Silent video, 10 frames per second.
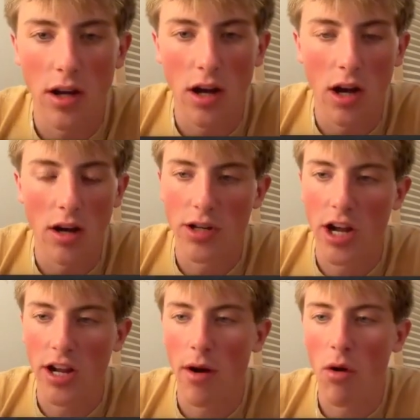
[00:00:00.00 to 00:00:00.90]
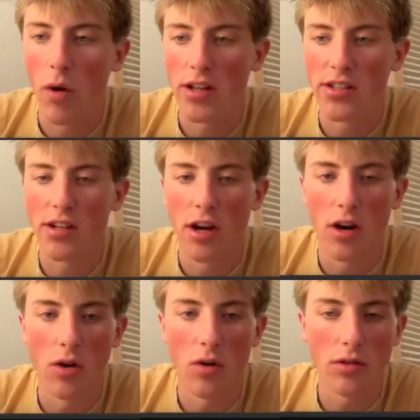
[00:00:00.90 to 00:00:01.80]
talking about when to
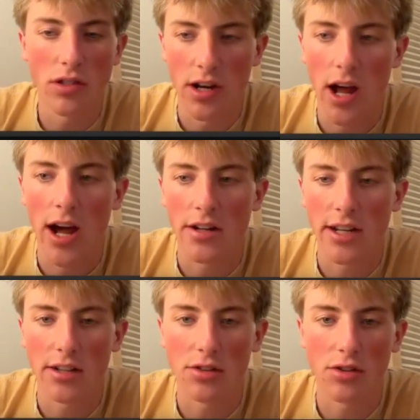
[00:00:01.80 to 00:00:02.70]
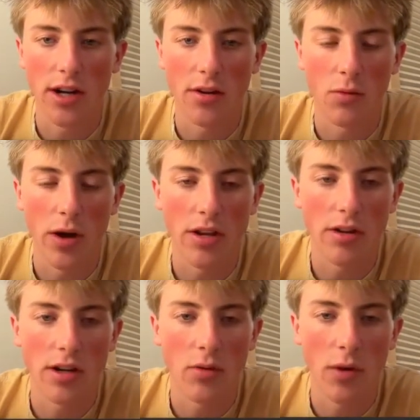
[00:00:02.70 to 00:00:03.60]
know to not take a trade and
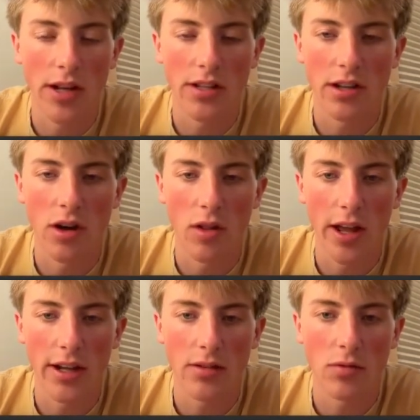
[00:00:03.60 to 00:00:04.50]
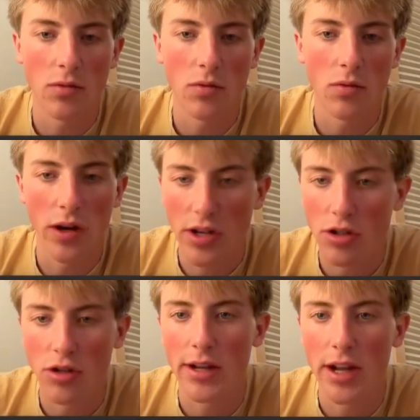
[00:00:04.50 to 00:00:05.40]
when to know like when you
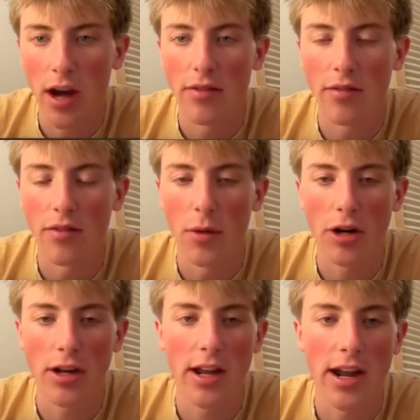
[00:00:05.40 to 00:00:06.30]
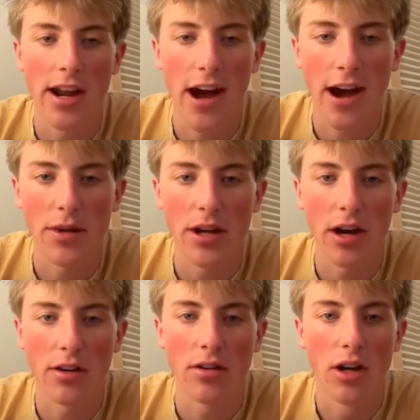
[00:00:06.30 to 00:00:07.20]
should be off of the market and not be
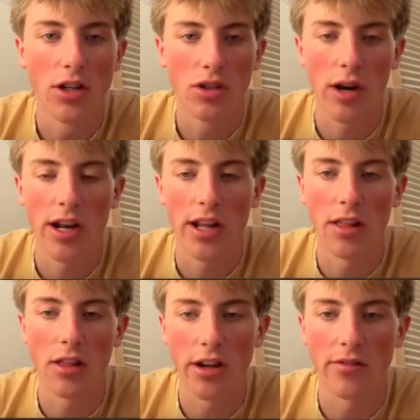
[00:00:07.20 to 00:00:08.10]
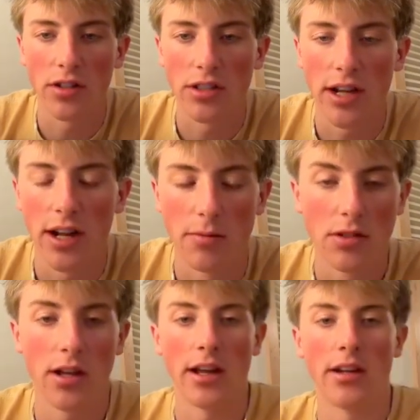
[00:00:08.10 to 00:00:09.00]
on trading and looking for
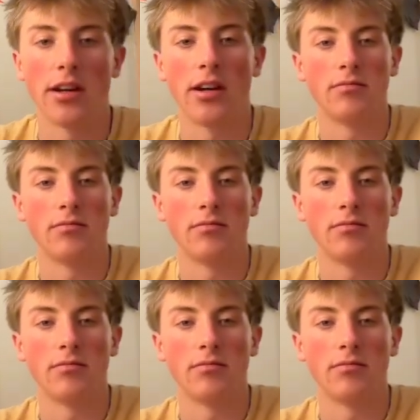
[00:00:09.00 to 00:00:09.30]
setups. And